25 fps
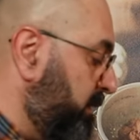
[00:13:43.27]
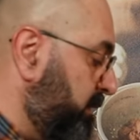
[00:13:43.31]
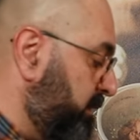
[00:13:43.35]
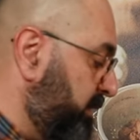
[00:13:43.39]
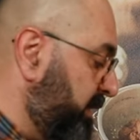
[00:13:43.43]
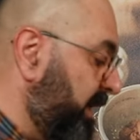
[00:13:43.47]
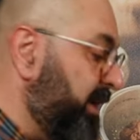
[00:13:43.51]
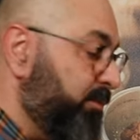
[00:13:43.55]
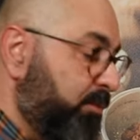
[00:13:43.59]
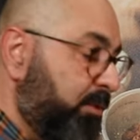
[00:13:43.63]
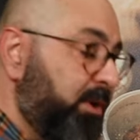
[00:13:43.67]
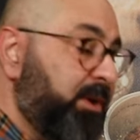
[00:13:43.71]

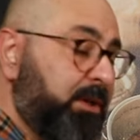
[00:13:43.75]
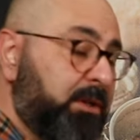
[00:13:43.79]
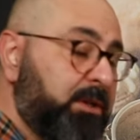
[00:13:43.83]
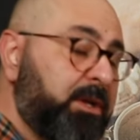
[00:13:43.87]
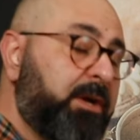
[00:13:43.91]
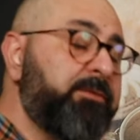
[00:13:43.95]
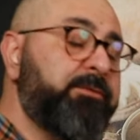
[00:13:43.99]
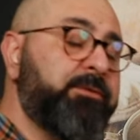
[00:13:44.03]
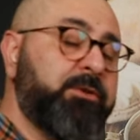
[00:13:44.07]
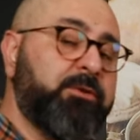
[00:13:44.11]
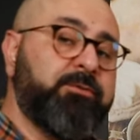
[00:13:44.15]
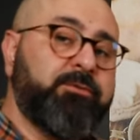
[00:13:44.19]
they will
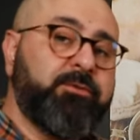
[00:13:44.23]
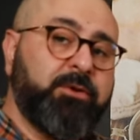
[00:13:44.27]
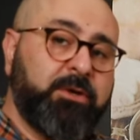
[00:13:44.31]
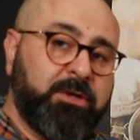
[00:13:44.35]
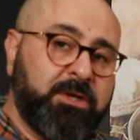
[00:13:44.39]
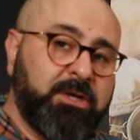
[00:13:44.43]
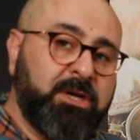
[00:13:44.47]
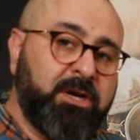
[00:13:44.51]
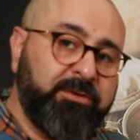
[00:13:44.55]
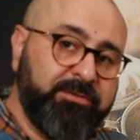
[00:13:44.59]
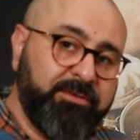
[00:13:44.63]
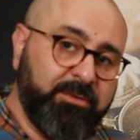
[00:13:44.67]
love you for your
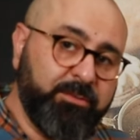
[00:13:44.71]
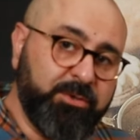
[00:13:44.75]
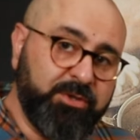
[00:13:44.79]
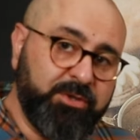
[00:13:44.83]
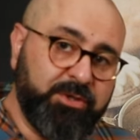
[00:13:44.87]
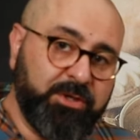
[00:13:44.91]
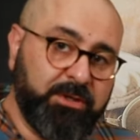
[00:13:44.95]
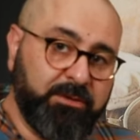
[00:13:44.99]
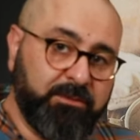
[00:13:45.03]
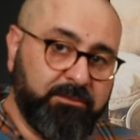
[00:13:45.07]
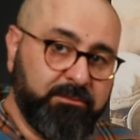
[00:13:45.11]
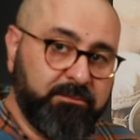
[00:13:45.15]
coffee
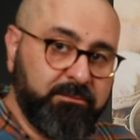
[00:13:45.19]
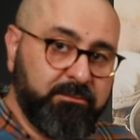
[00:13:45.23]
machine.